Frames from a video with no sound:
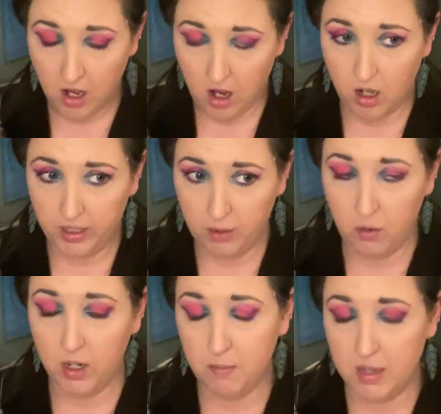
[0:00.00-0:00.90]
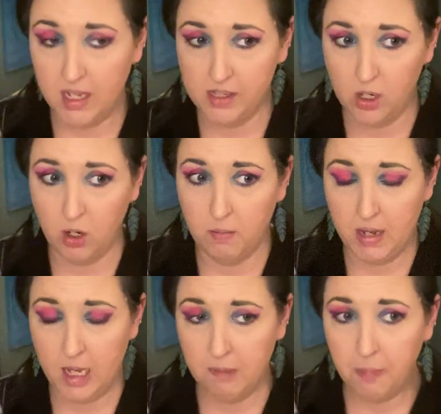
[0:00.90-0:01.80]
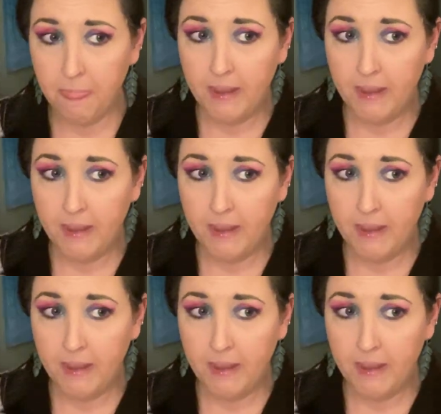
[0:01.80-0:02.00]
All I Want to Be is Her Man.